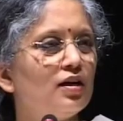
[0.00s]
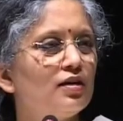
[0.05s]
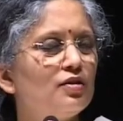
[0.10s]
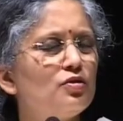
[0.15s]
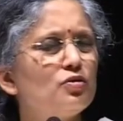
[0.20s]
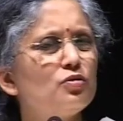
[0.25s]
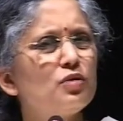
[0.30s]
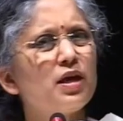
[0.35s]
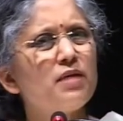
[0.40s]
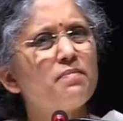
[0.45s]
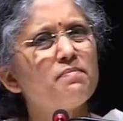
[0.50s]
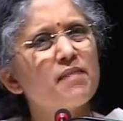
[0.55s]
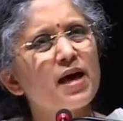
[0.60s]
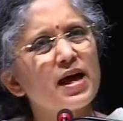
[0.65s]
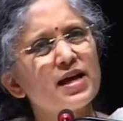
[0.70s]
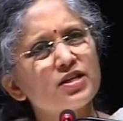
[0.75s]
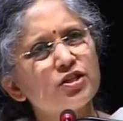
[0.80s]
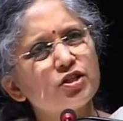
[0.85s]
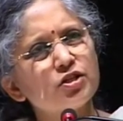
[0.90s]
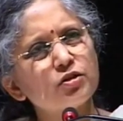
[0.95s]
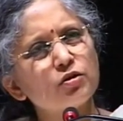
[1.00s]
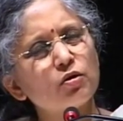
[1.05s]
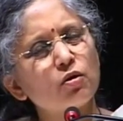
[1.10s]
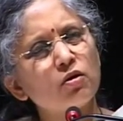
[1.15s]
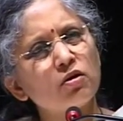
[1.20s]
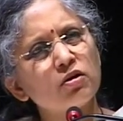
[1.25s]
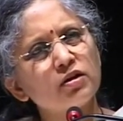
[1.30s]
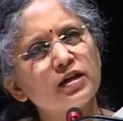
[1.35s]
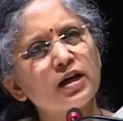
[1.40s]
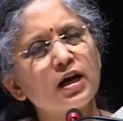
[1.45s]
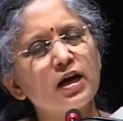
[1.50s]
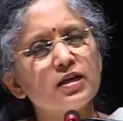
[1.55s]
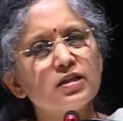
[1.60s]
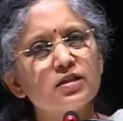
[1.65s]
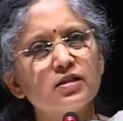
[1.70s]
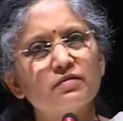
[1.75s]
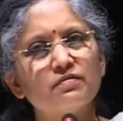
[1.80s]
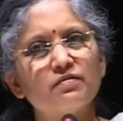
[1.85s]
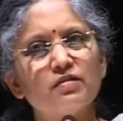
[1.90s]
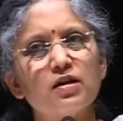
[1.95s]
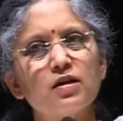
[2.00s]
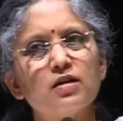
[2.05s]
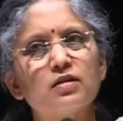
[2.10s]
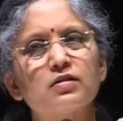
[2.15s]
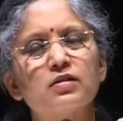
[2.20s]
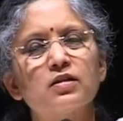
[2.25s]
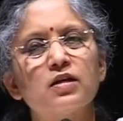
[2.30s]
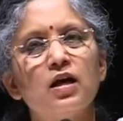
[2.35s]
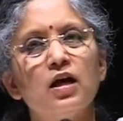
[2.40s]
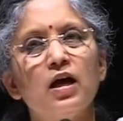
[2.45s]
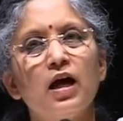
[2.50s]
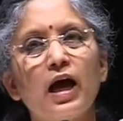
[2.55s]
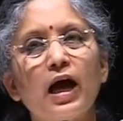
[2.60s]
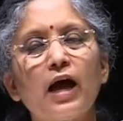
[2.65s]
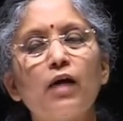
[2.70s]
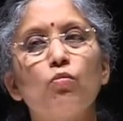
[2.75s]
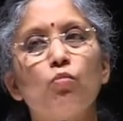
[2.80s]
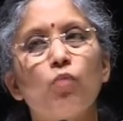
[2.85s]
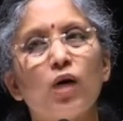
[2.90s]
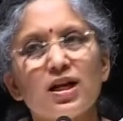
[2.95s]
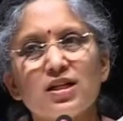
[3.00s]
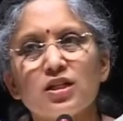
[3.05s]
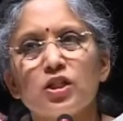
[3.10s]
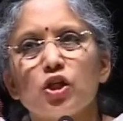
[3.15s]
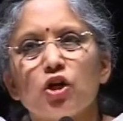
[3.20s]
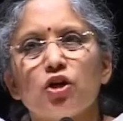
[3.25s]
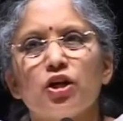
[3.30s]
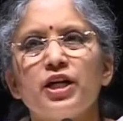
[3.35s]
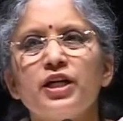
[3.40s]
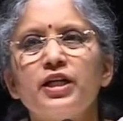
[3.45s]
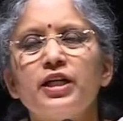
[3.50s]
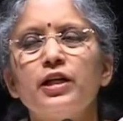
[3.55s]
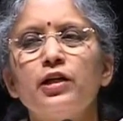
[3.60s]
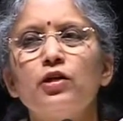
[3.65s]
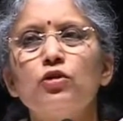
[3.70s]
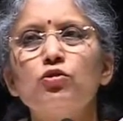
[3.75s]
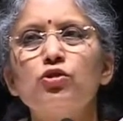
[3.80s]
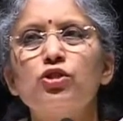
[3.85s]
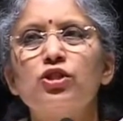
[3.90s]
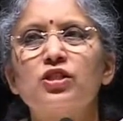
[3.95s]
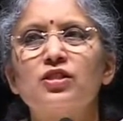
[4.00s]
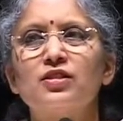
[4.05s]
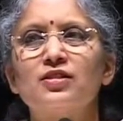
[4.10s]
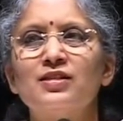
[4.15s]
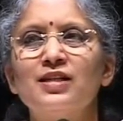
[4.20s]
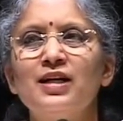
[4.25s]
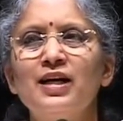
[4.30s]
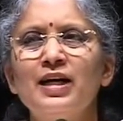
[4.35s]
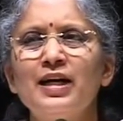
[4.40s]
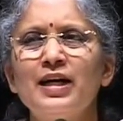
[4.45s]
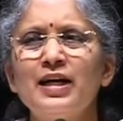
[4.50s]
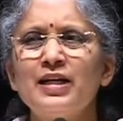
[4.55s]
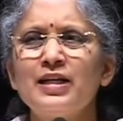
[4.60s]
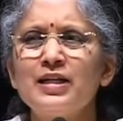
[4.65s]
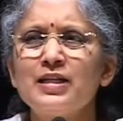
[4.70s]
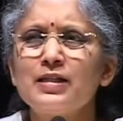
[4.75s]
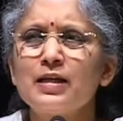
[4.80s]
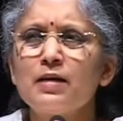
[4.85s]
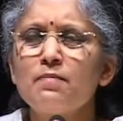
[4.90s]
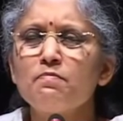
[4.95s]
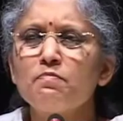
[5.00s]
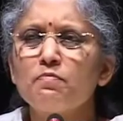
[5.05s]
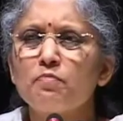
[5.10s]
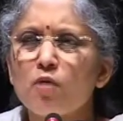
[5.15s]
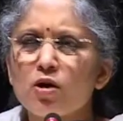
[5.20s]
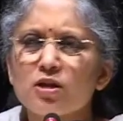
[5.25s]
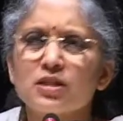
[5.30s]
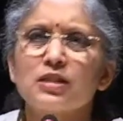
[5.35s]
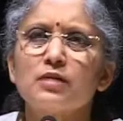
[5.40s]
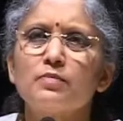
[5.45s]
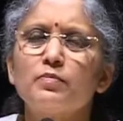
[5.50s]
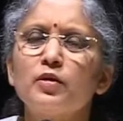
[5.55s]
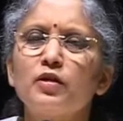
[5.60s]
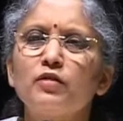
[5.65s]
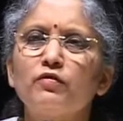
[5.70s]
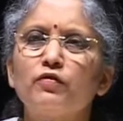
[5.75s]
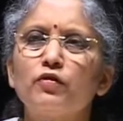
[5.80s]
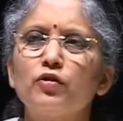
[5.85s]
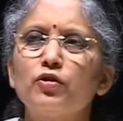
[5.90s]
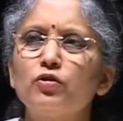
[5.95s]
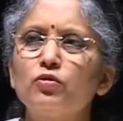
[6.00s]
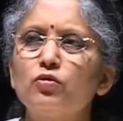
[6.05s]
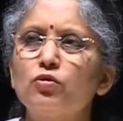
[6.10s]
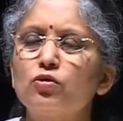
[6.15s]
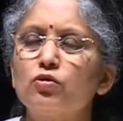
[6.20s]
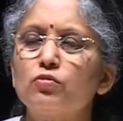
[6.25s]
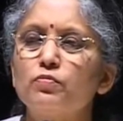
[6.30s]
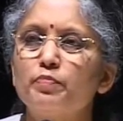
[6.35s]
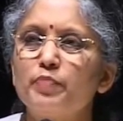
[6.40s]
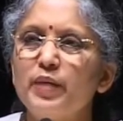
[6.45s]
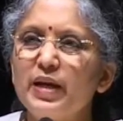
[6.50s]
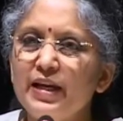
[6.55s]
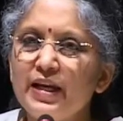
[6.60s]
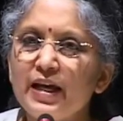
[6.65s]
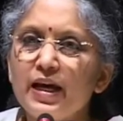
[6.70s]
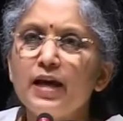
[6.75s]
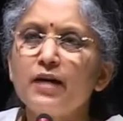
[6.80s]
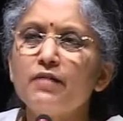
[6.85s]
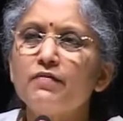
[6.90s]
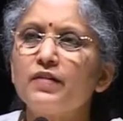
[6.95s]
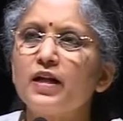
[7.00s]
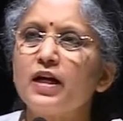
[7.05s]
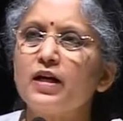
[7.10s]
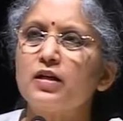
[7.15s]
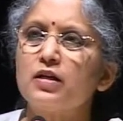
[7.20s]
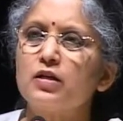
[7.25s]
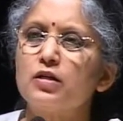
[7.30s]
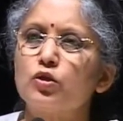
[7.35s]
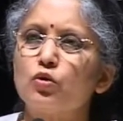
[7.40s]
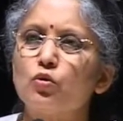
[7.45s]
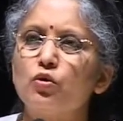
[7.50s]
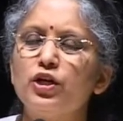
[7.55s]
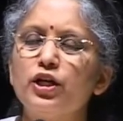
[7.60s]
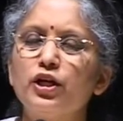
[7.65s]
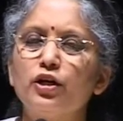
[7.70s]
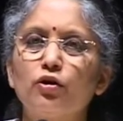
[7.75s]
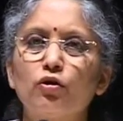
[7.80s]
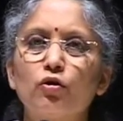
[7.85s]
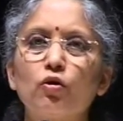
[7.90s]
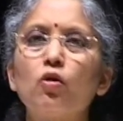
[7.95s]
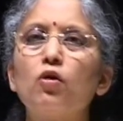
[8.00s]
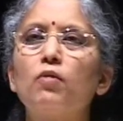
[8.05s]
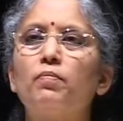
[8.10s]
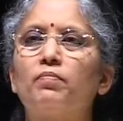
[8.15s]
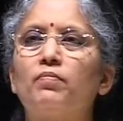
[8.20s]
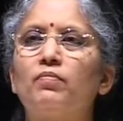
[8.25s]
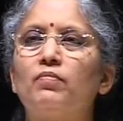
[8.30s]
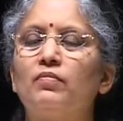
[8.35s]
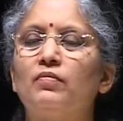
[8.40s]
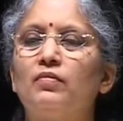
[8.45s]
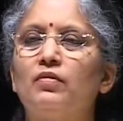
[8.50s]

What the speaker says: You imagine all kinds of things. And once you're in delusion, it is impossible for you to believe that it is only a rope.